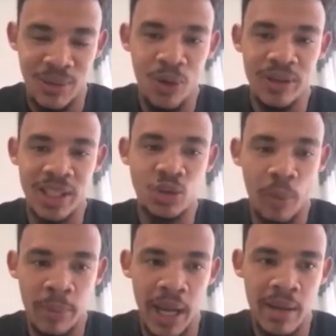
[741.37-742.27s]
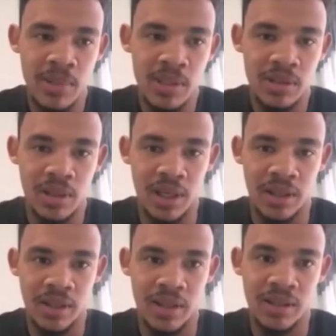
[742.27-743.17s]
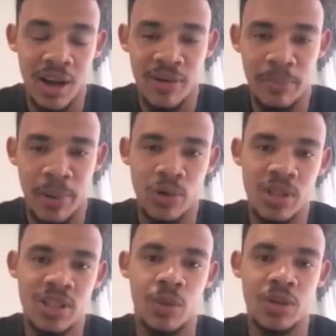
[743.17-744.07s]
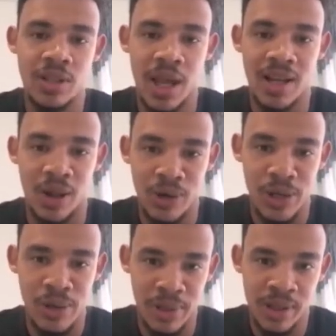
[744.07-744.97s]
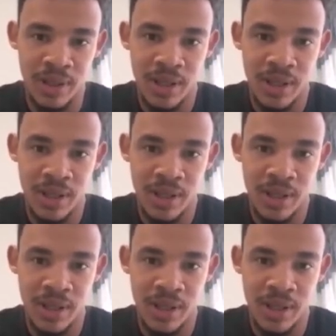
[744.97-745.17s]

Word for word: all the top games, the, the, the tough opponents, I would stand goalkeeper,